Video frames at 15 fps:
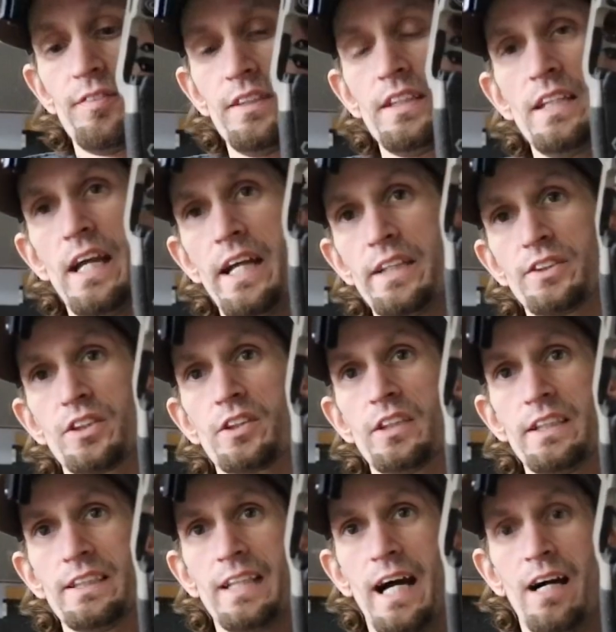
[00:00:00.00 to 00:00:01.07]
the 8
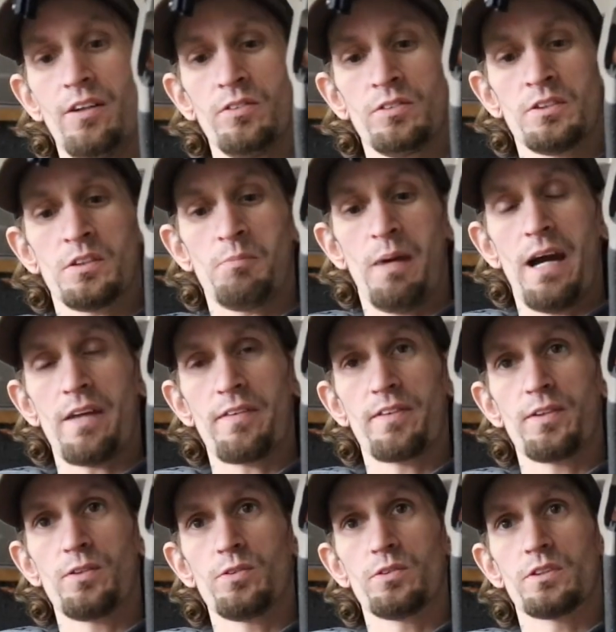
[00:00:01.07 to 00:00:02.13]
degree down, the
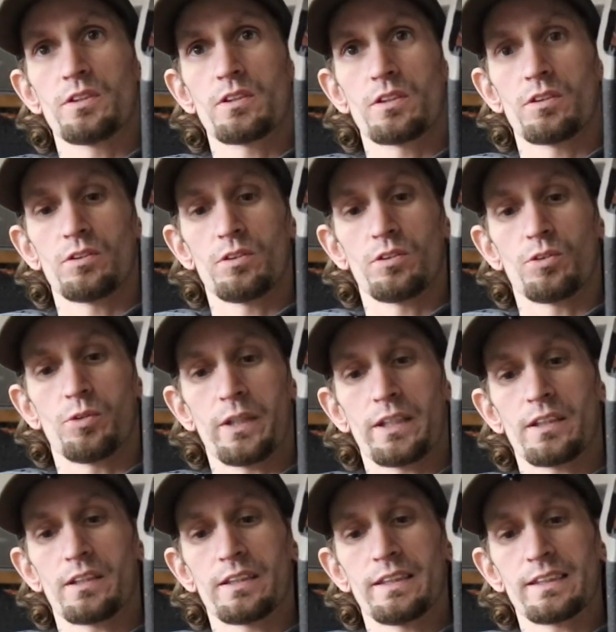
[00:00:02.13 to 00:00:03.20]
Mathews
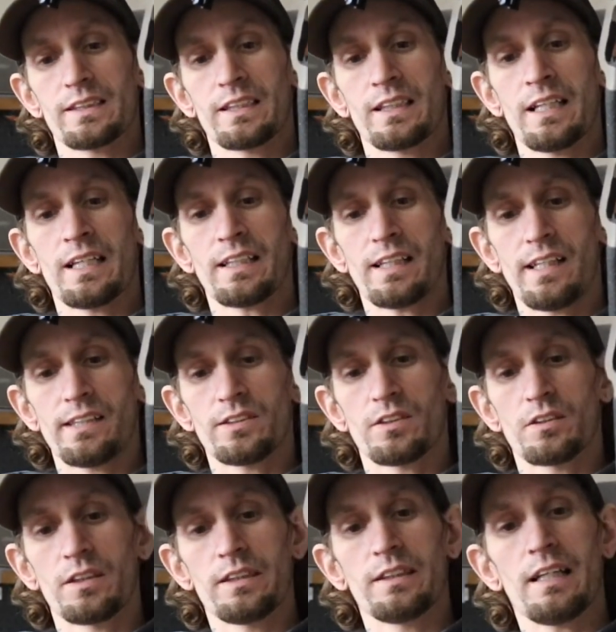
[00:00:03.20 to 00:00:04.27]
quick disconnect 8
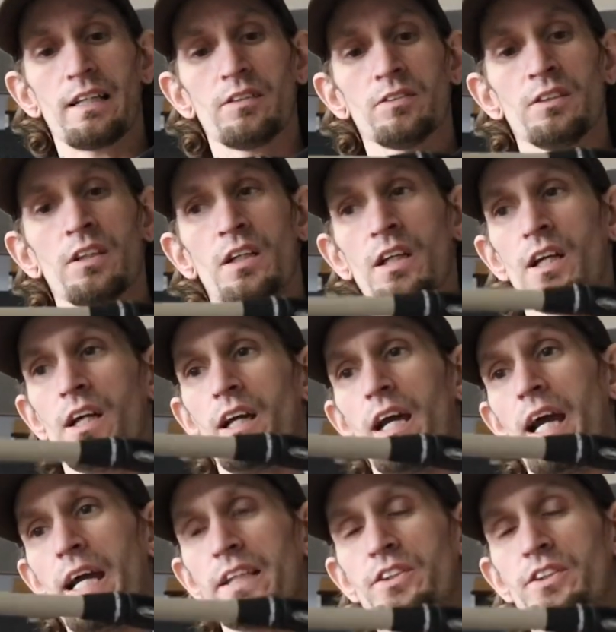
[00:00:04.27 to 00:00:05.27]
degree down. 8